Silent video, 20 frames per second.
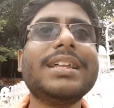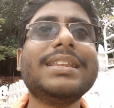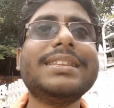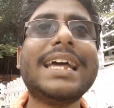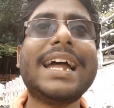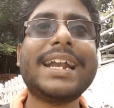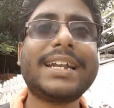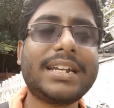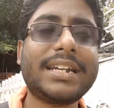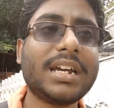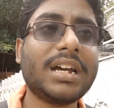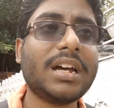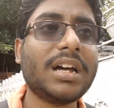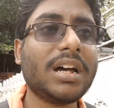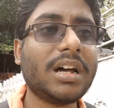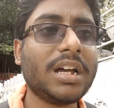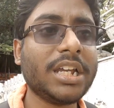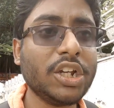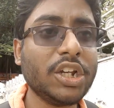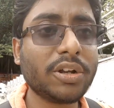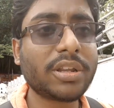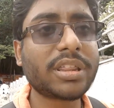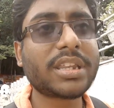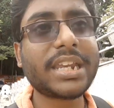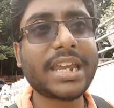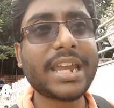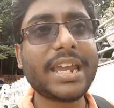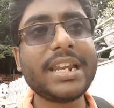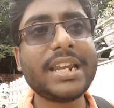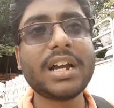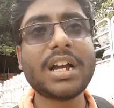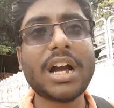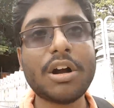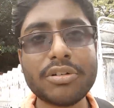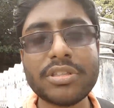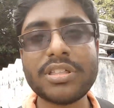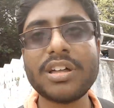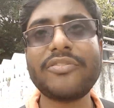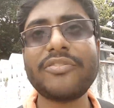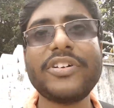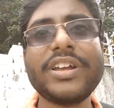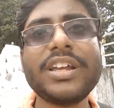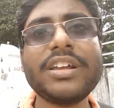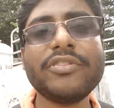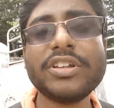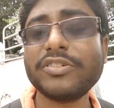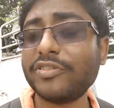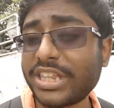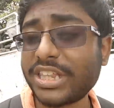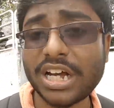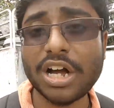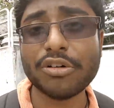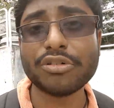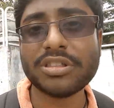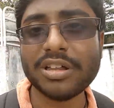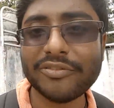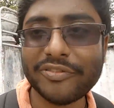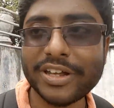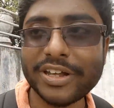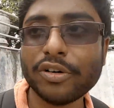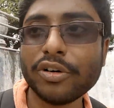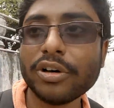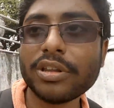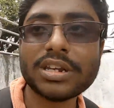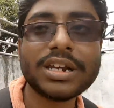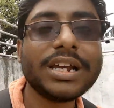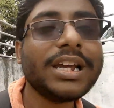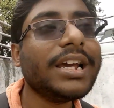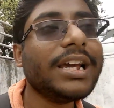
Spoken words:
that your stay in a couchsurfing with a couchsurfing host